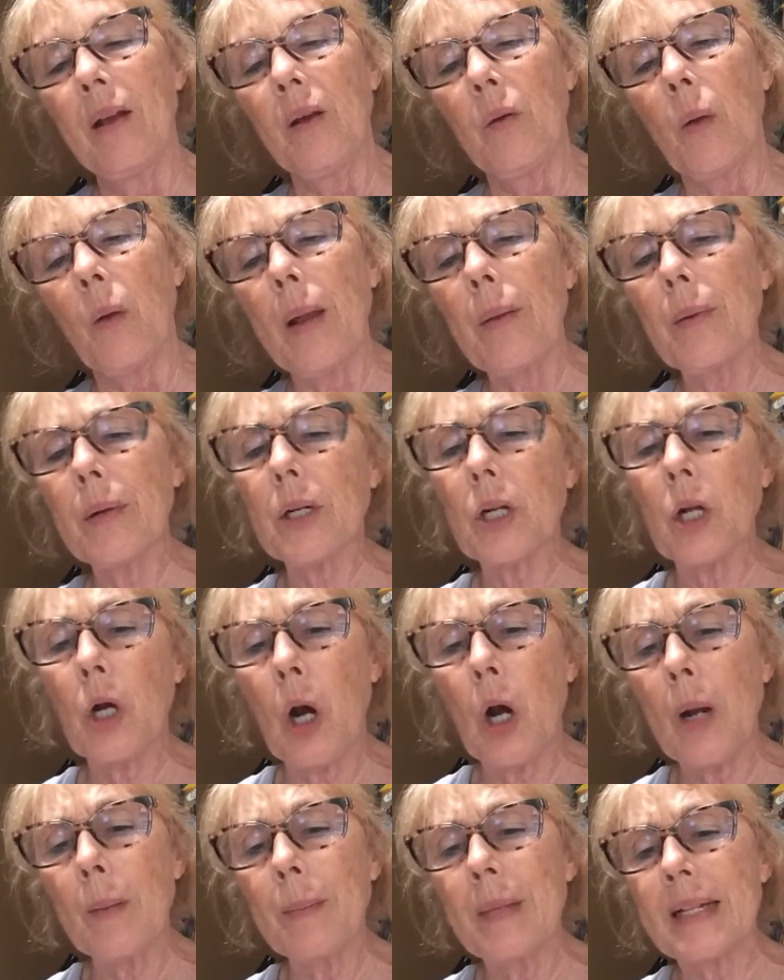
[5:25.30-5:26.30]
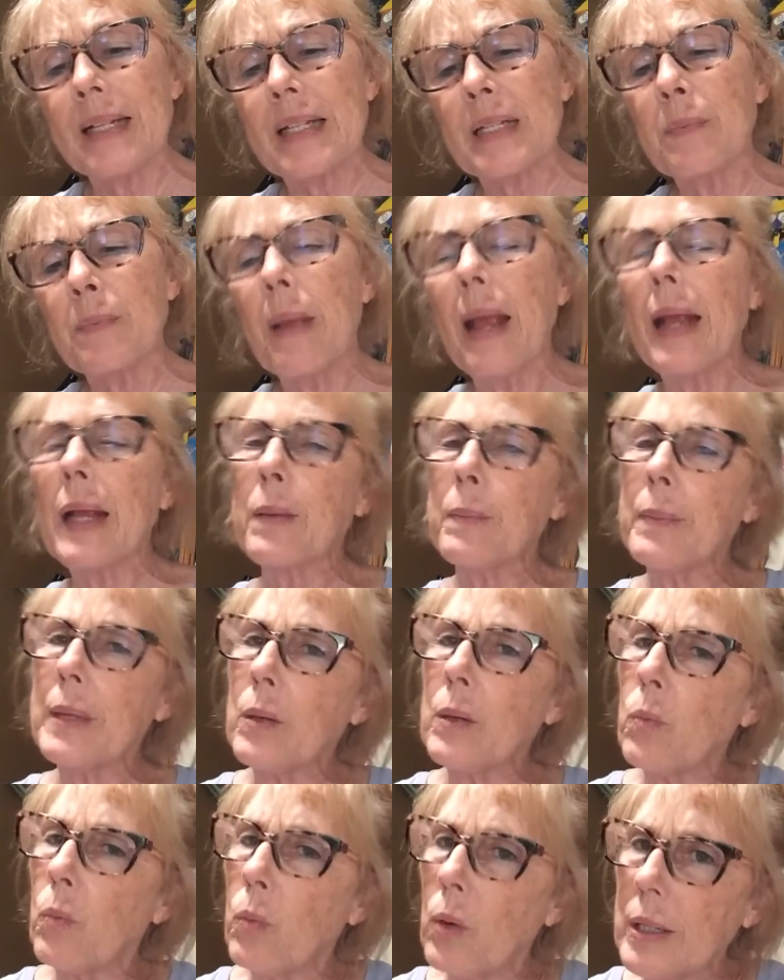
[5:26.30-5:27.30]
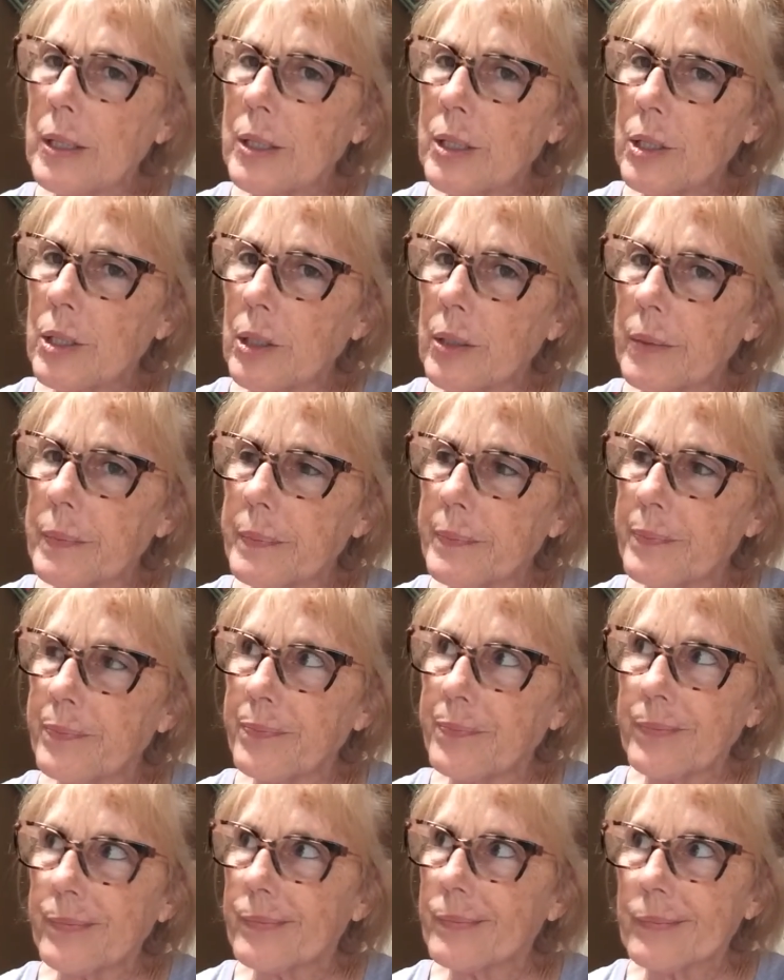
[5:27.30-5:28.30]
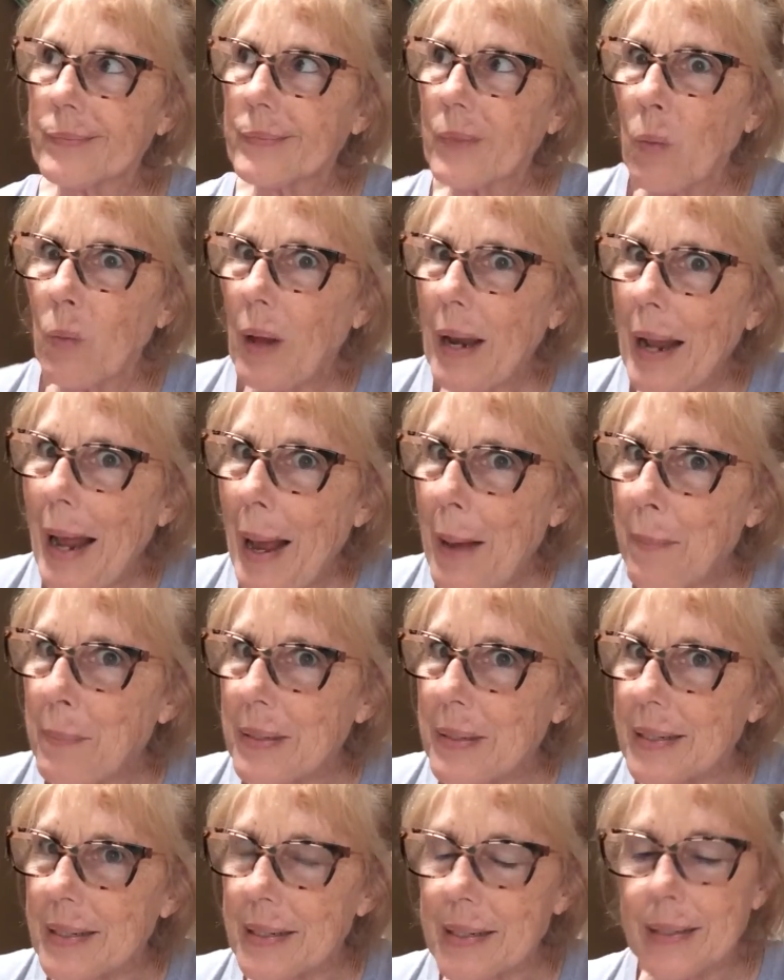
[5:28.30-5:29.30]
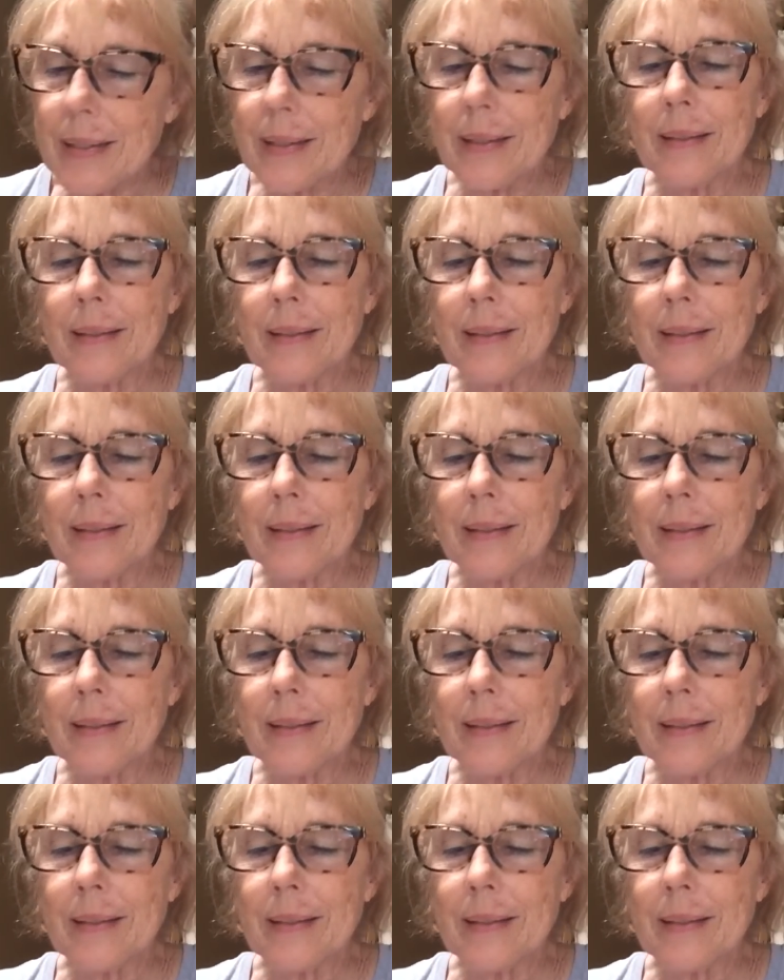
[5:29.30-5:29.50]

Wayward garments make me wonder, what happened?